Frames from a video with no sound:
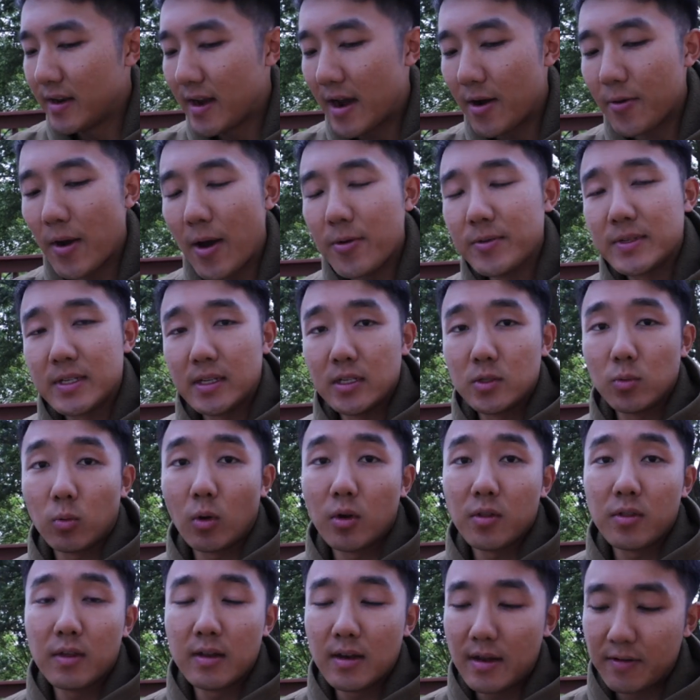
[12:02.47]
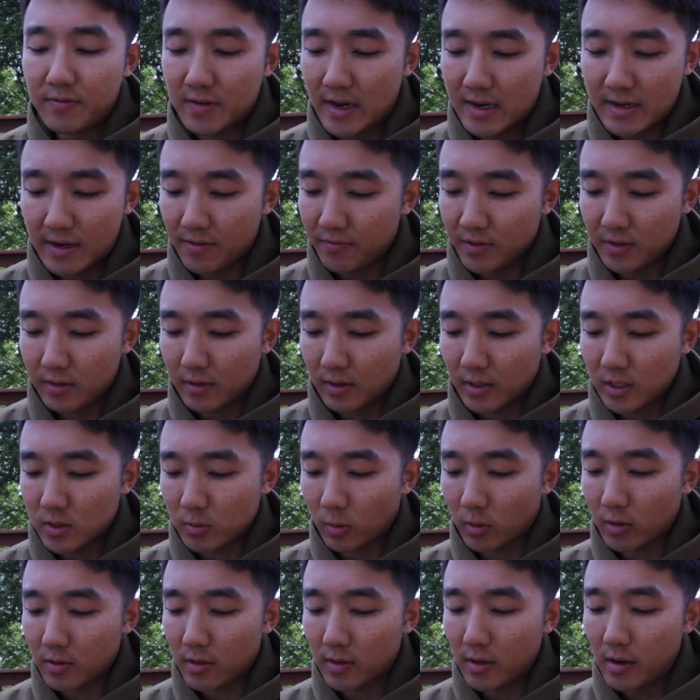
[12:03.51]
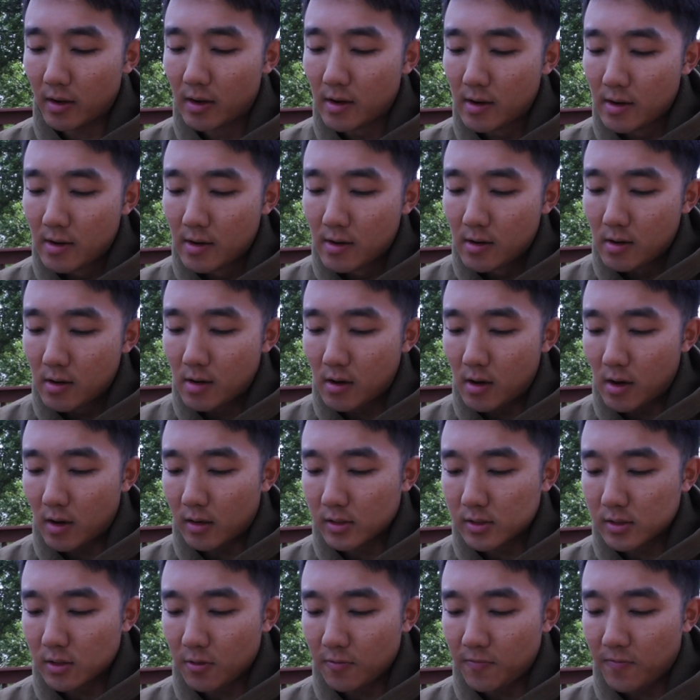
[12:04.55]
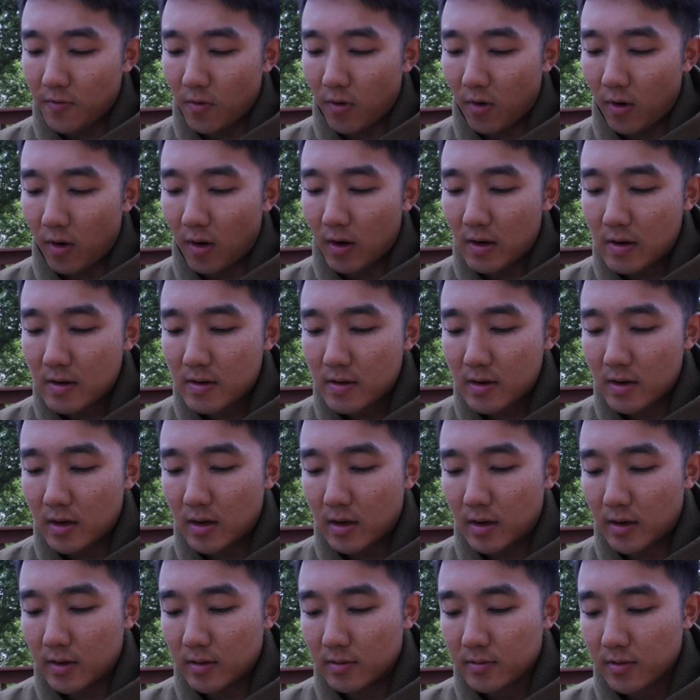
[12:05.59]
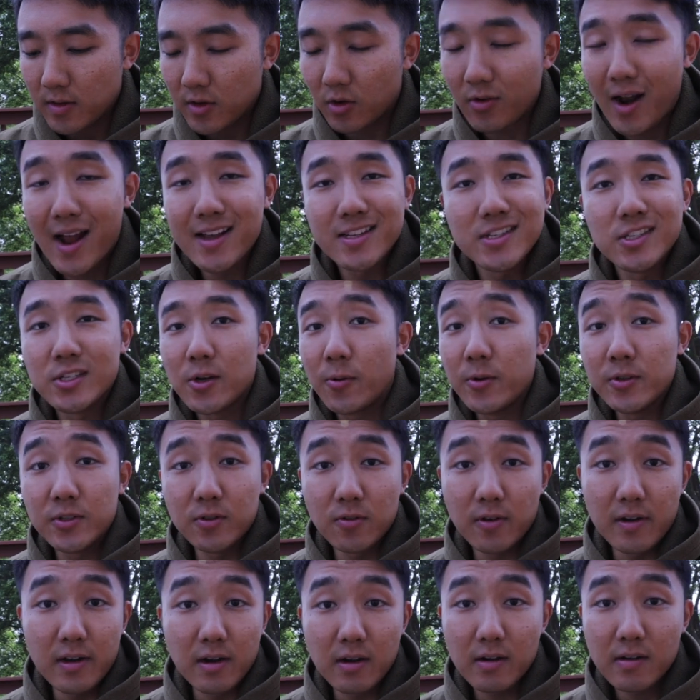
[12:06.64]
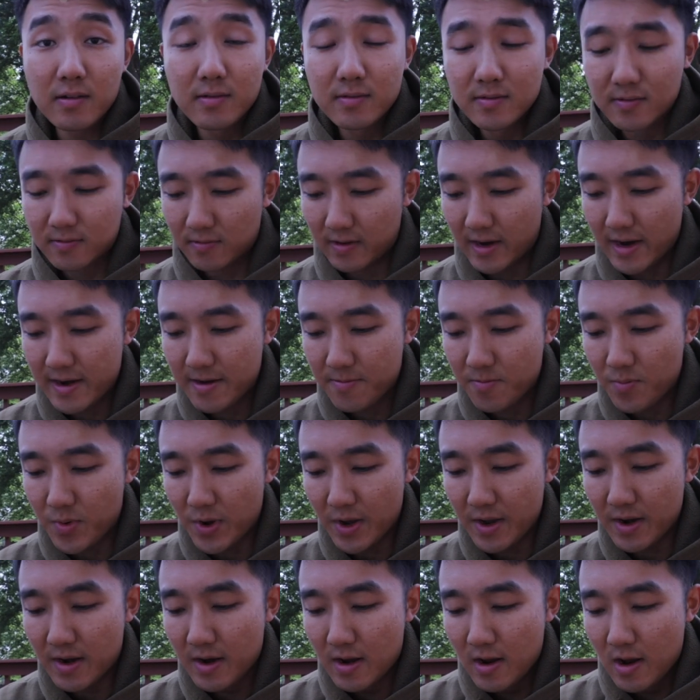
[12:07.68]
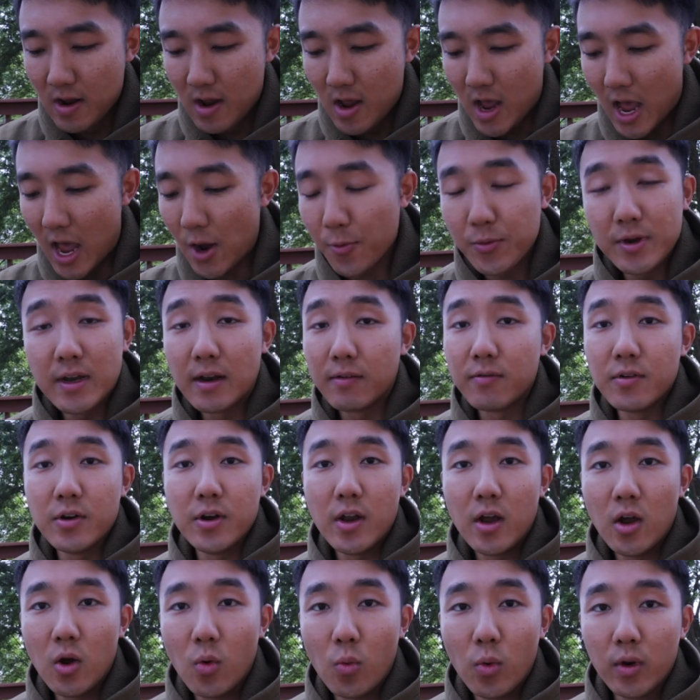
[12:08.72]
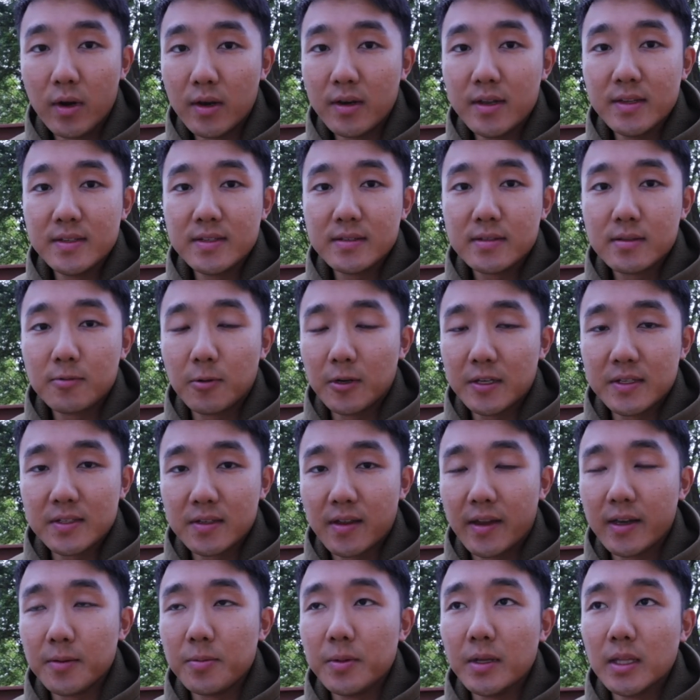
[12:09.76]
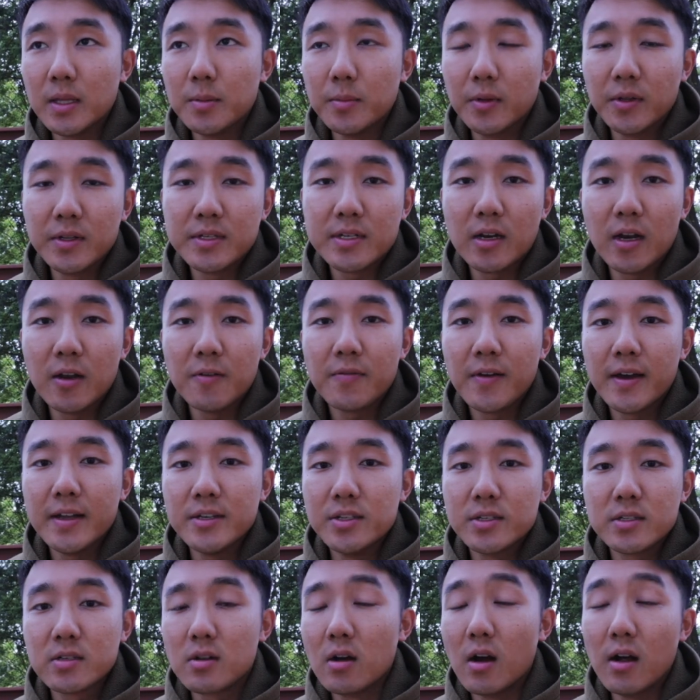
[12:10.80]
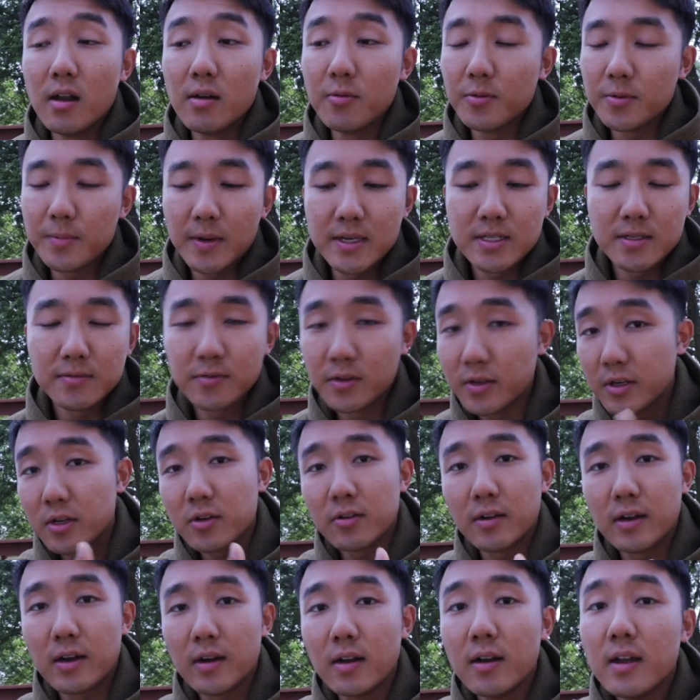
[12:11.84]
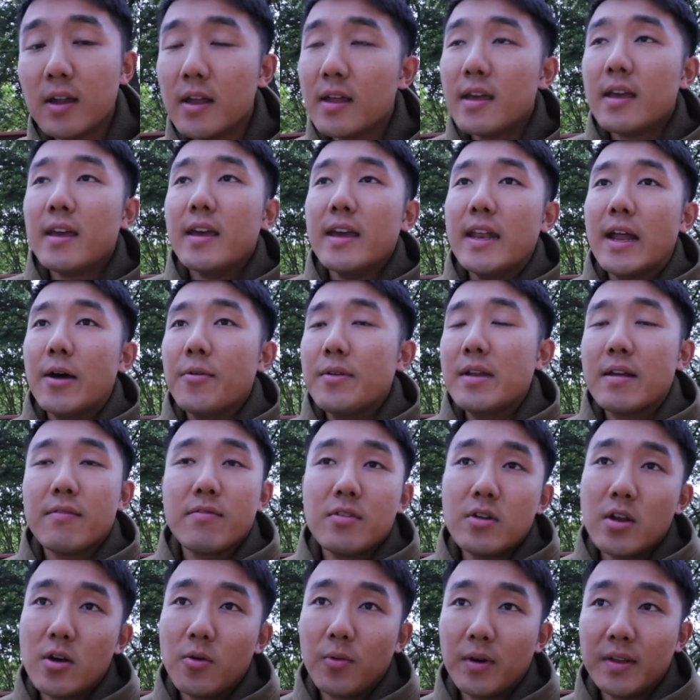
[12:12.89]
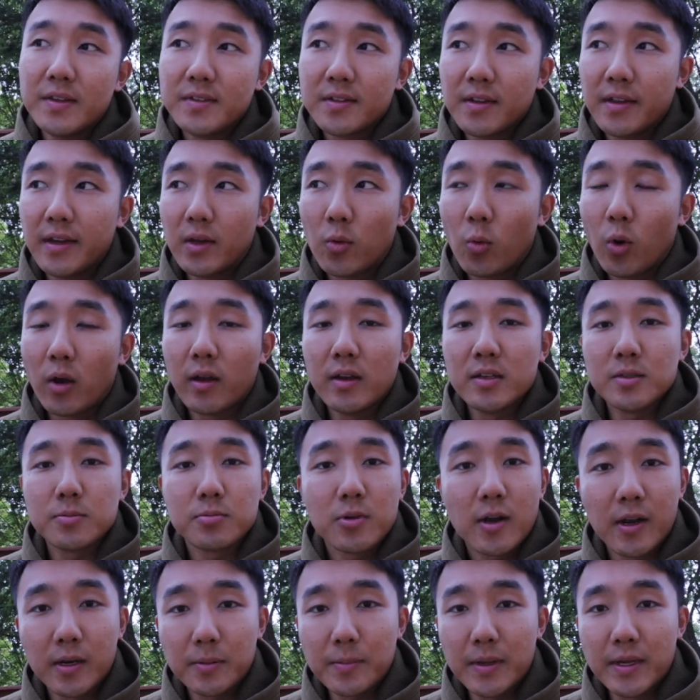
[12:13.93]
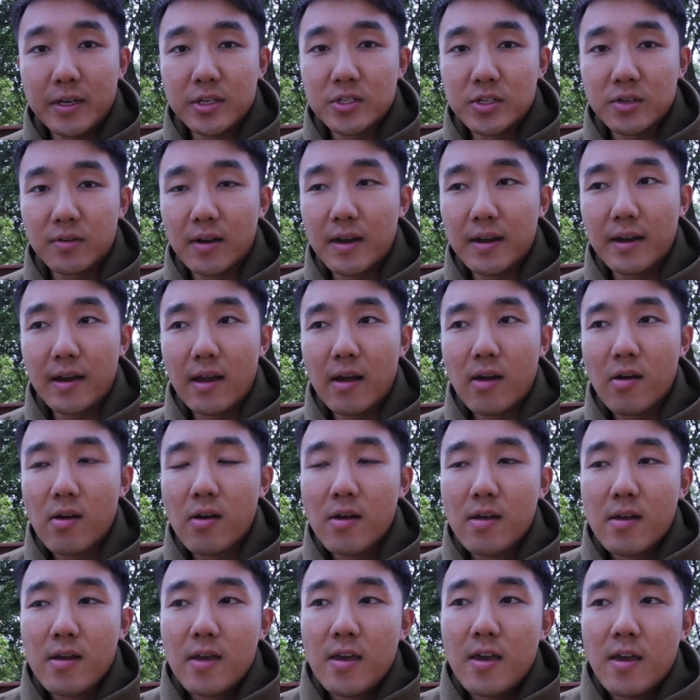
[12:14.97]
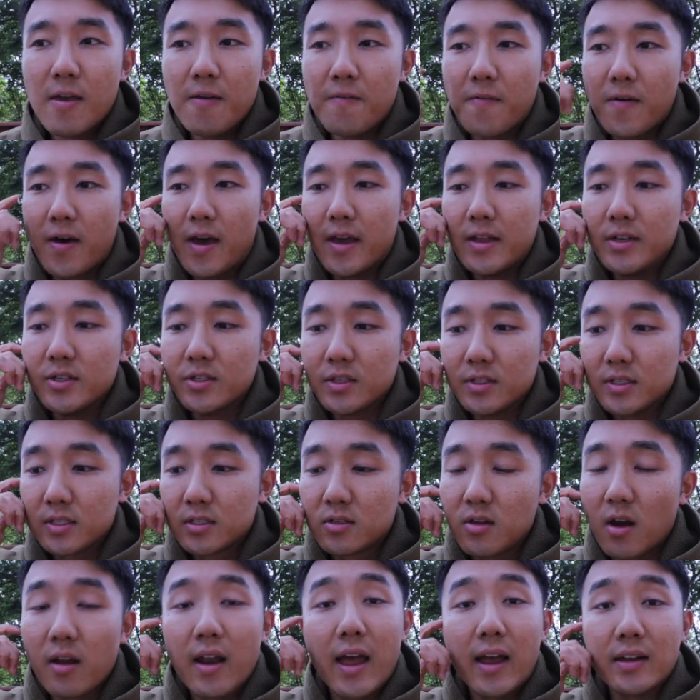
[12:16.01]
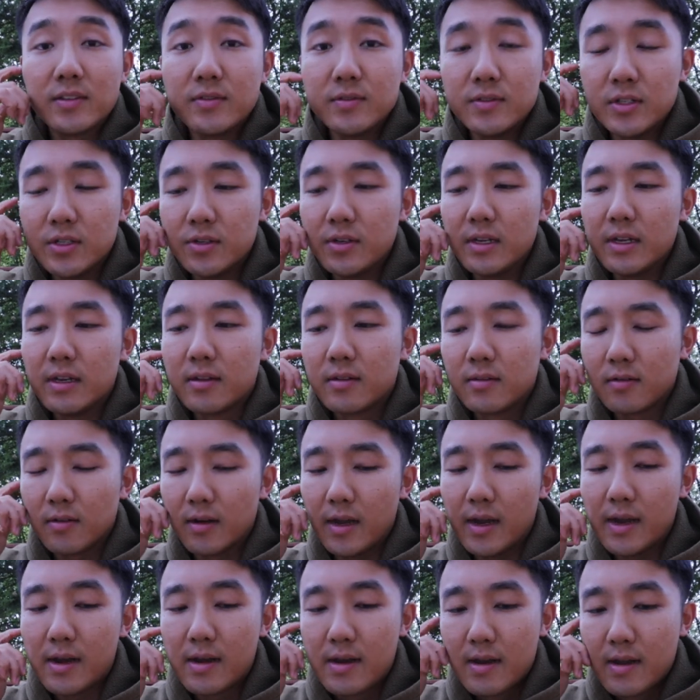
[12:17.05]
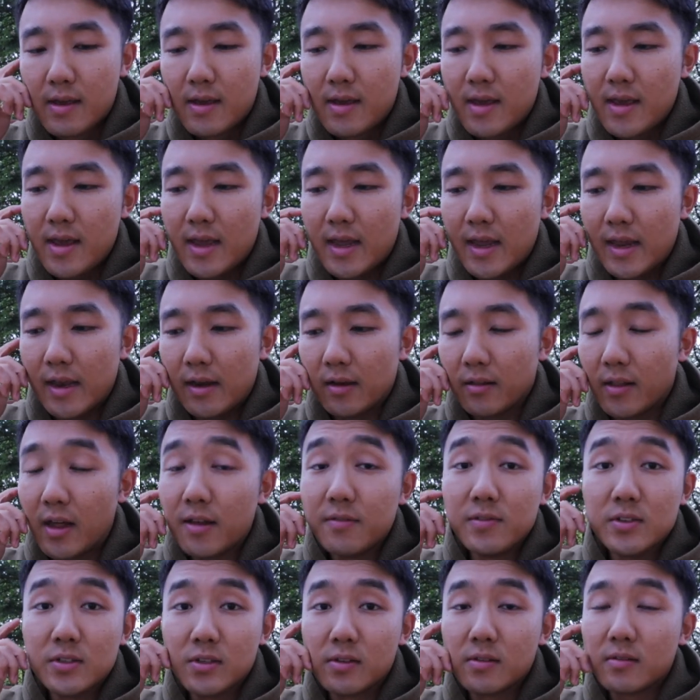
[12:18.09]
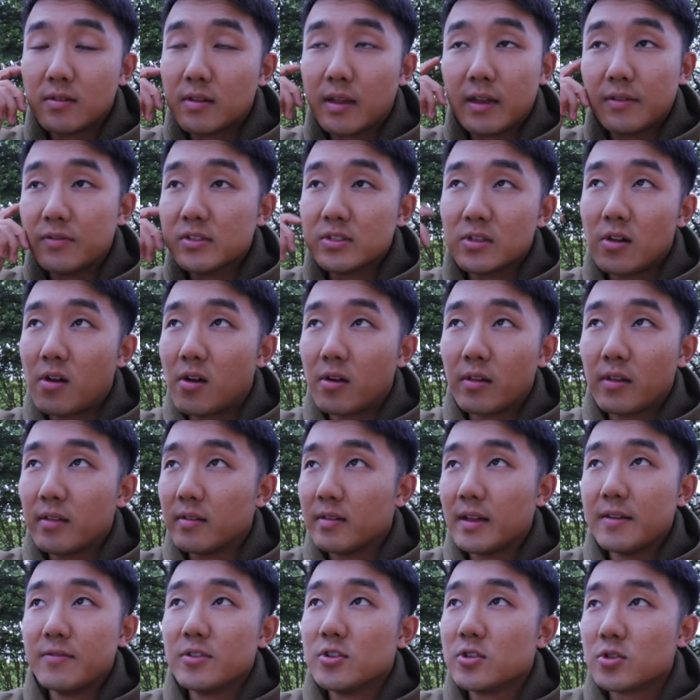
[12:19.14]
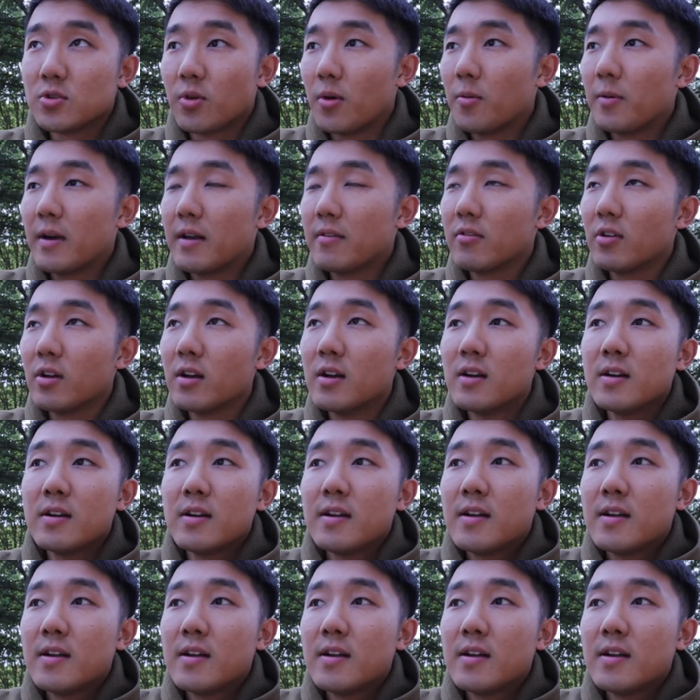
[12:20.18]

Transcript: I, I would say it's worth it. I, I definitely think it's worth it uh, so far. Uh, the grass is always greener, right? But I would never know what it is, what it's like being in the military if I had just gone with my civilian career, and I would never know what it's like working as a product manager right now if I had just gone active duty, right? And life is life is long, life is short, whatever.